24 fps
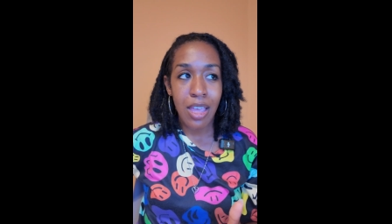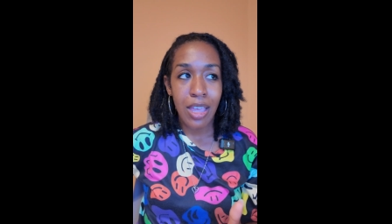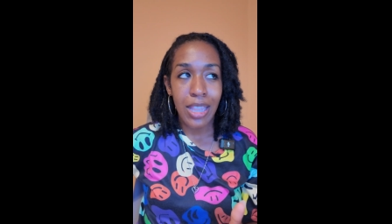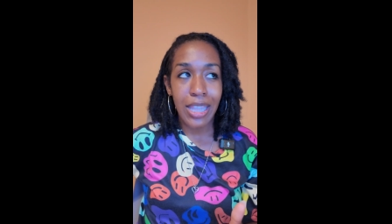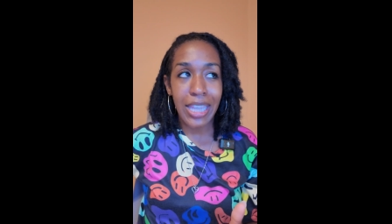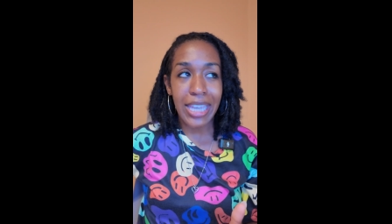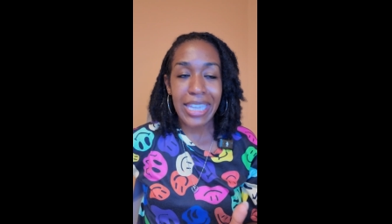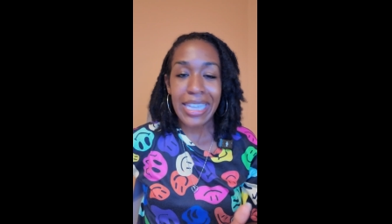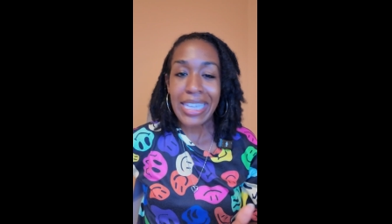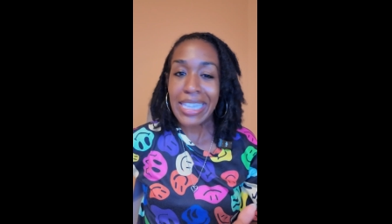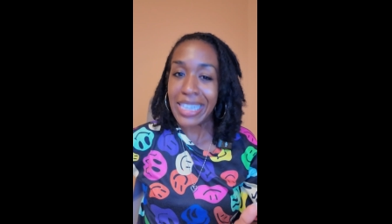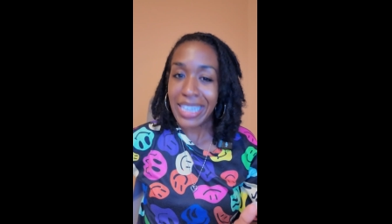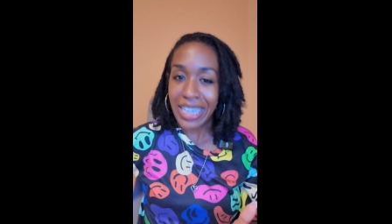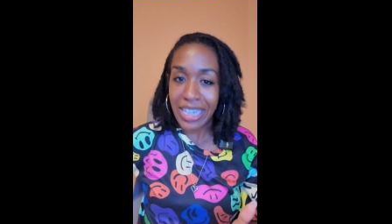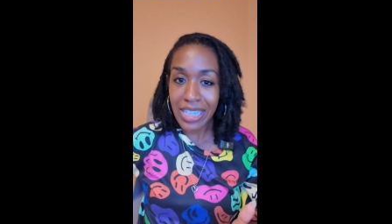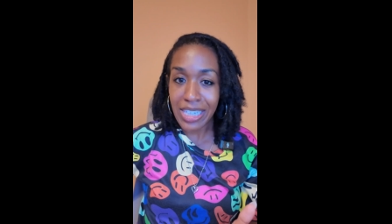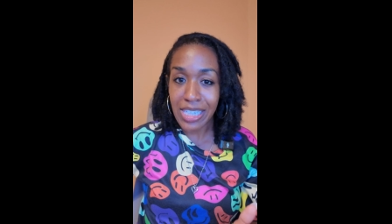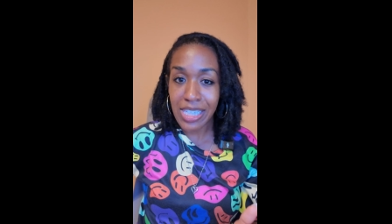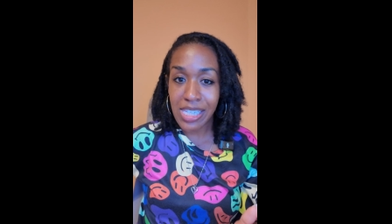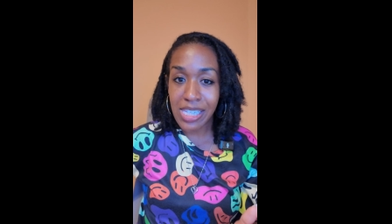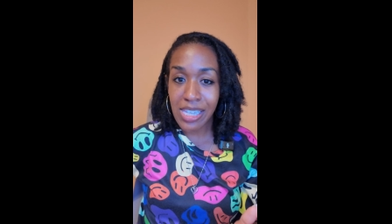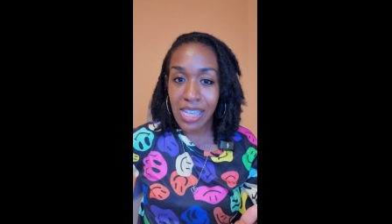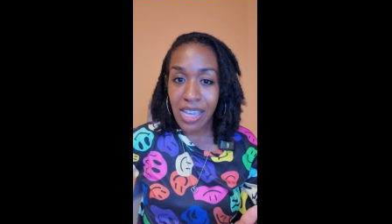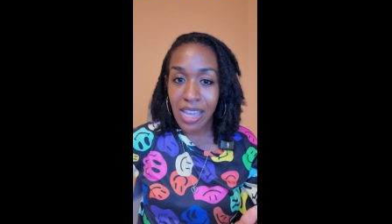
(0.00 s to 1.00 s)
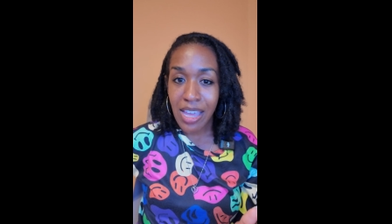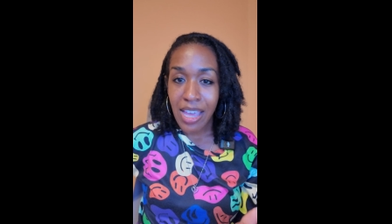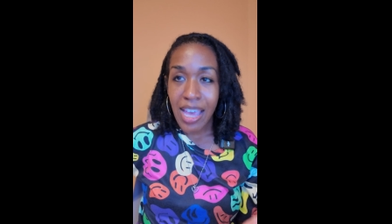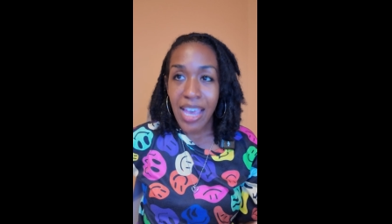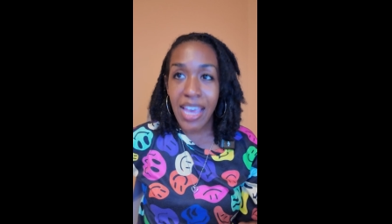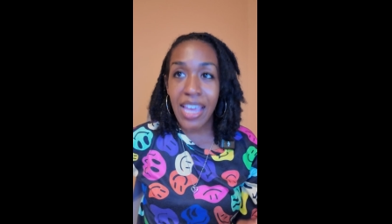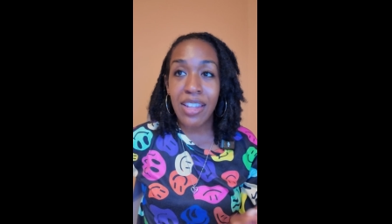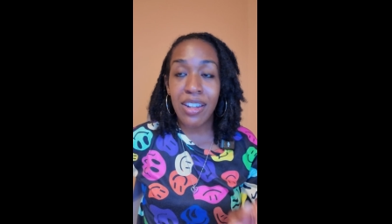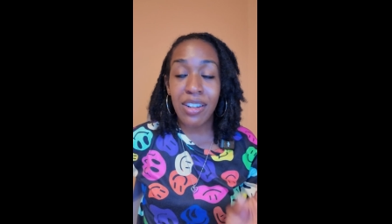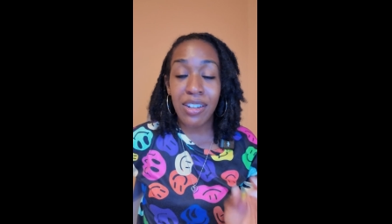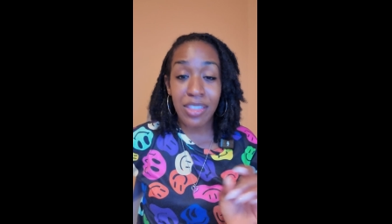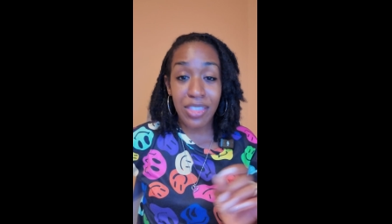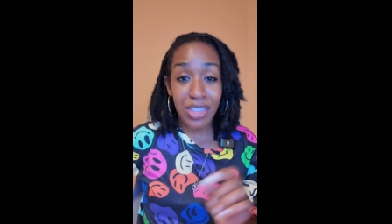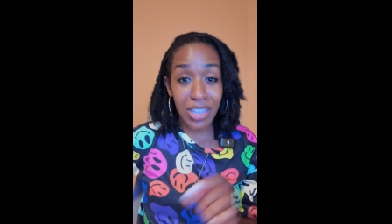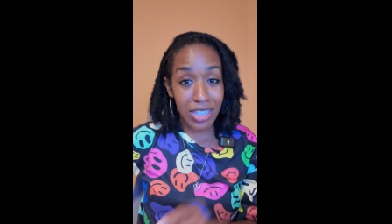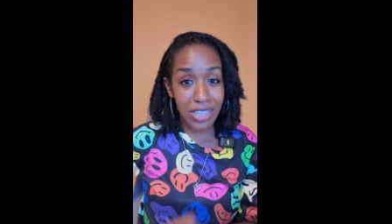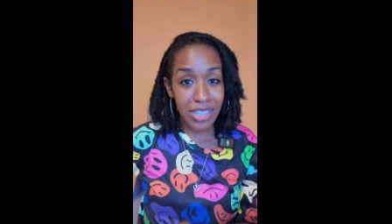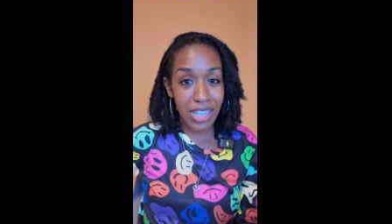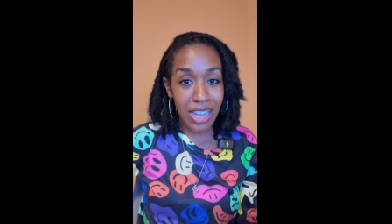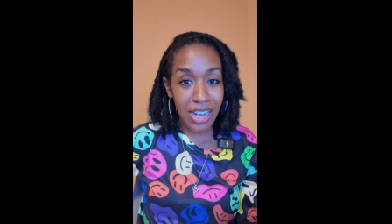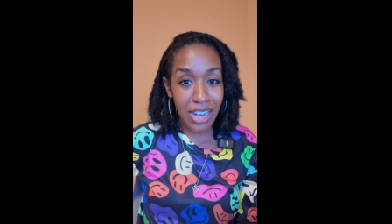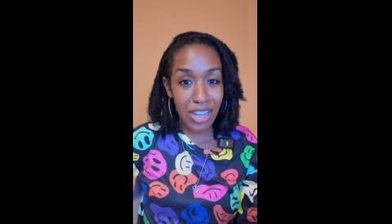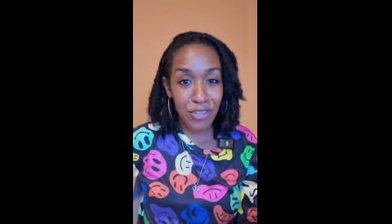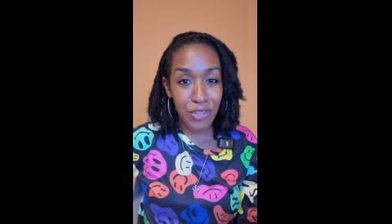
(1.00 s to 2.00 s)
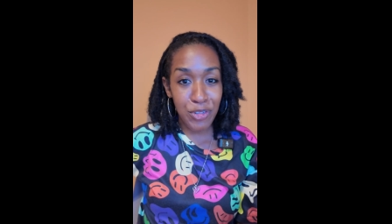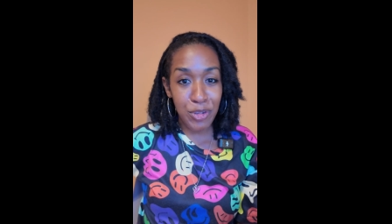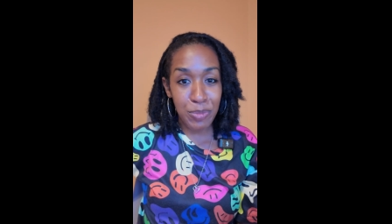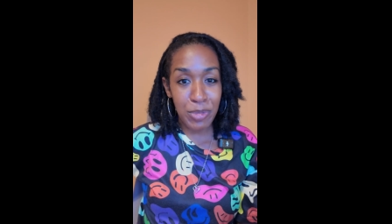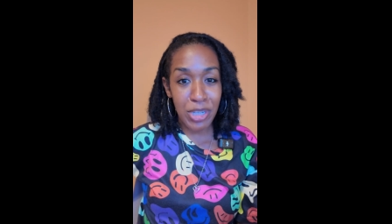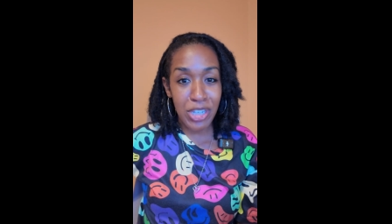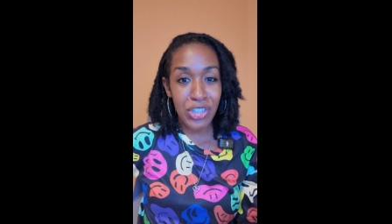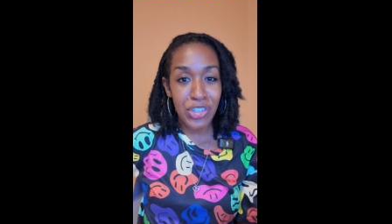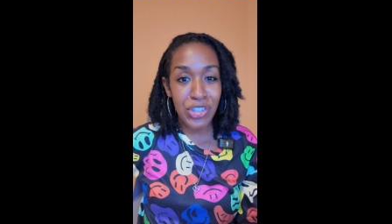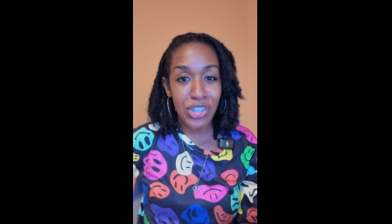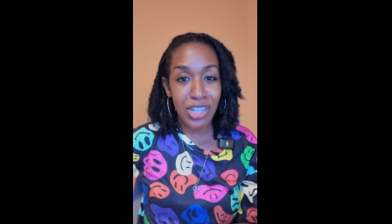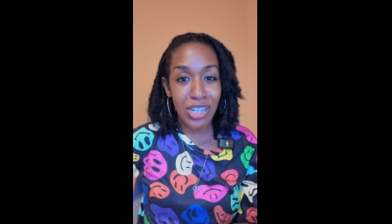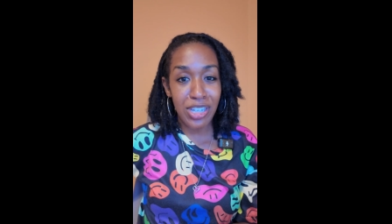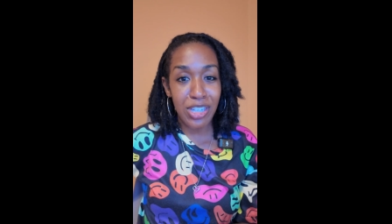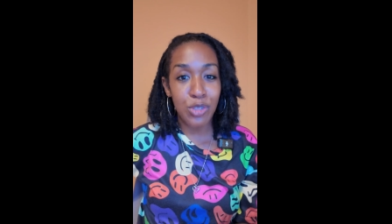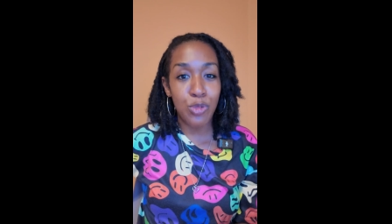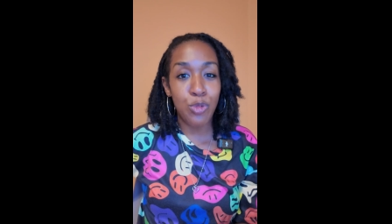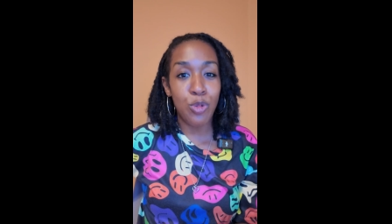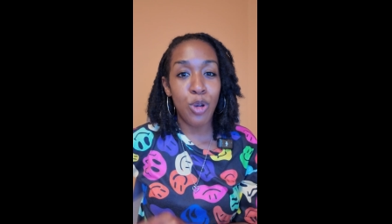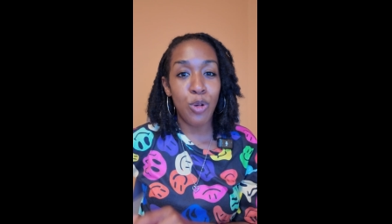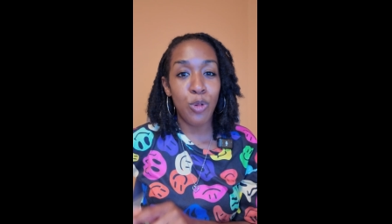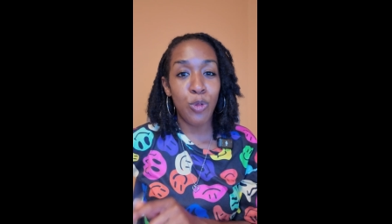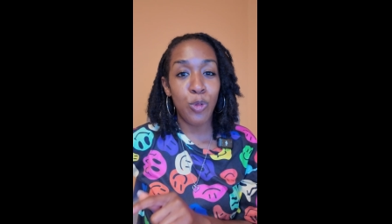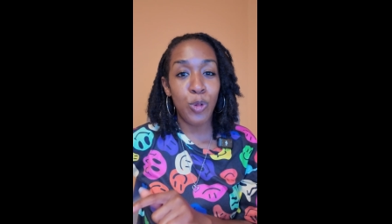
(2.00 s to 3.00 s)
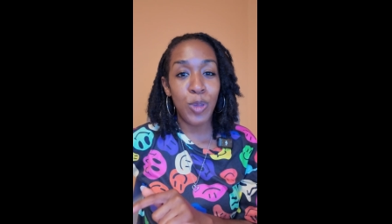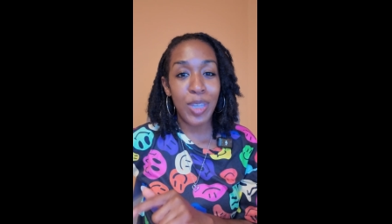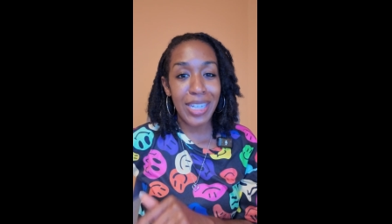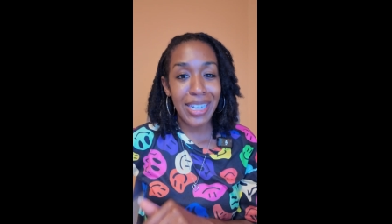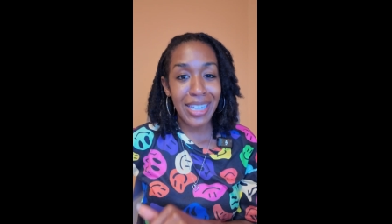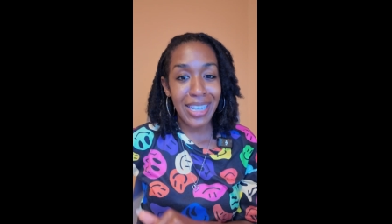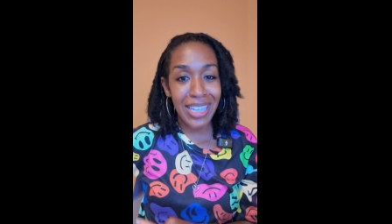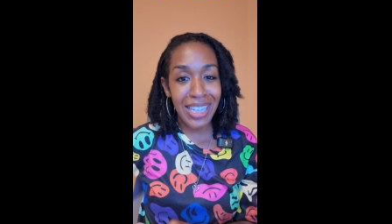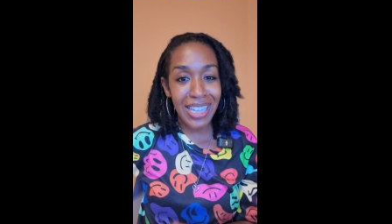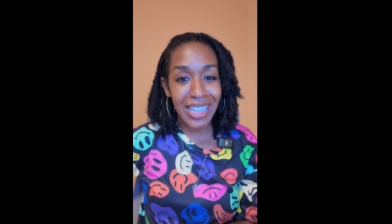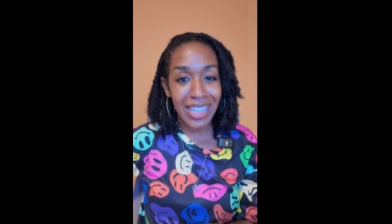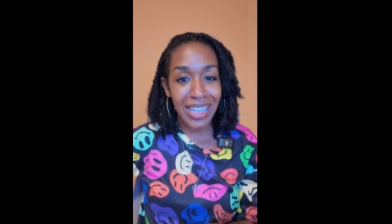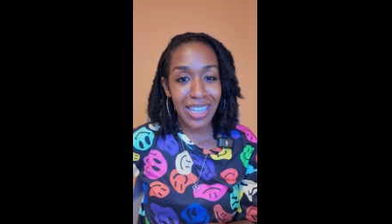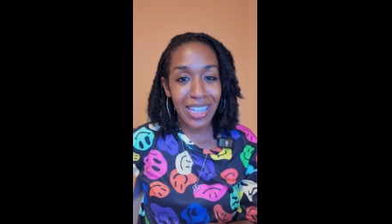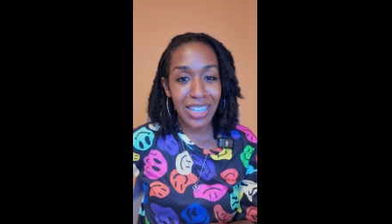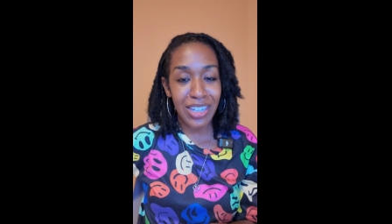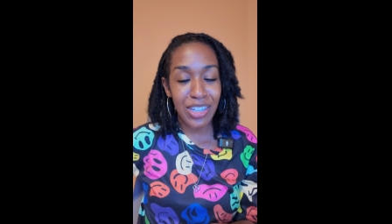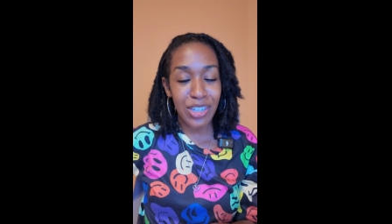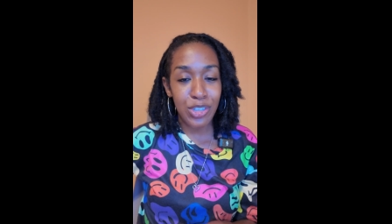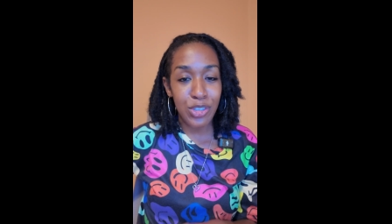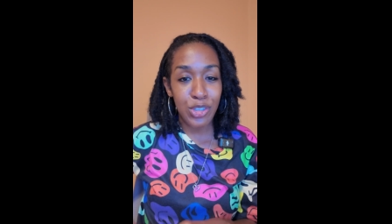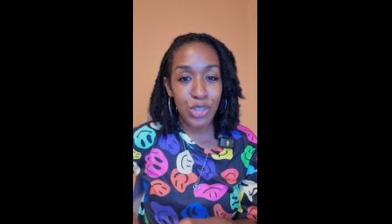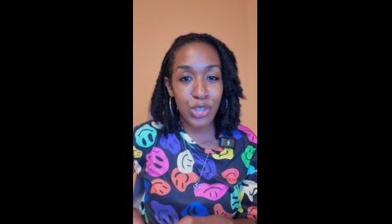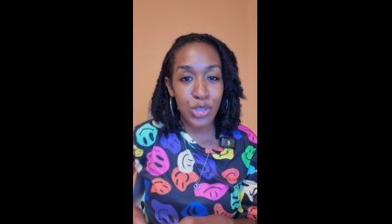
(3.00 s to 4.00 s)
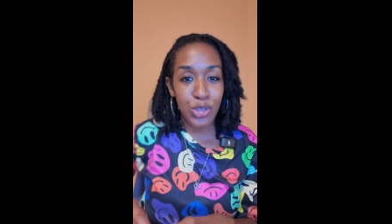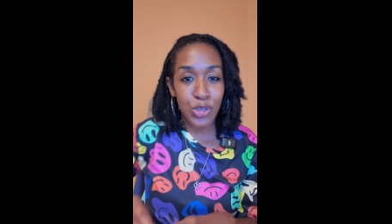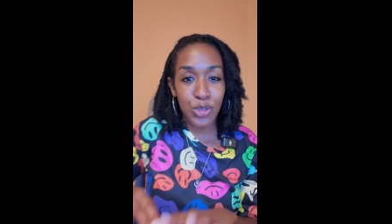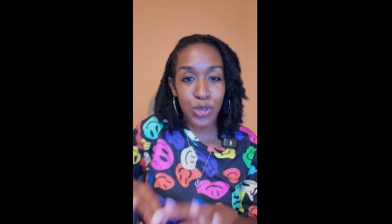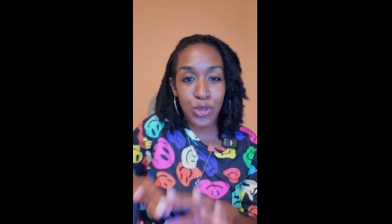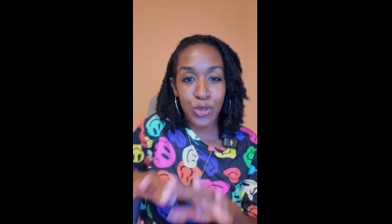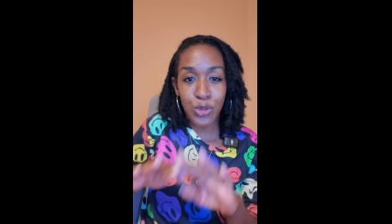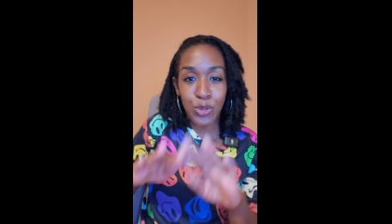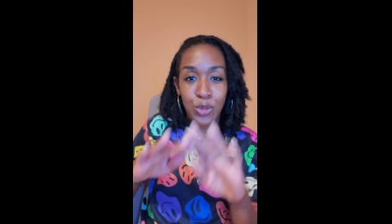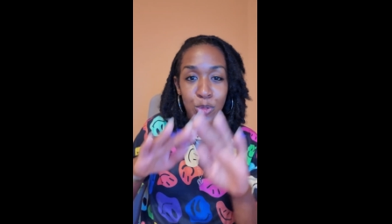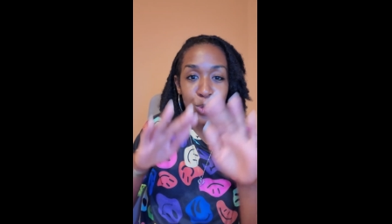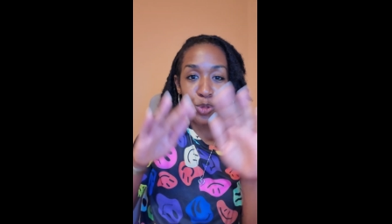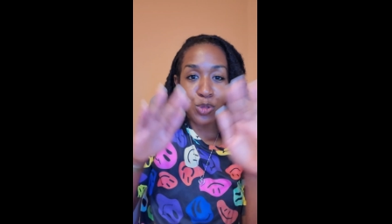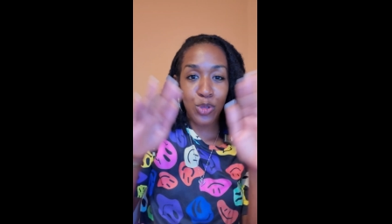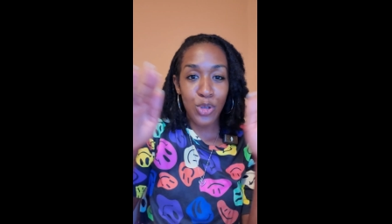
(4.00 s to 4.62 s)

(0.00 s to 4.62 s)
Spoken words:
like clicks. And the intent information is what we need to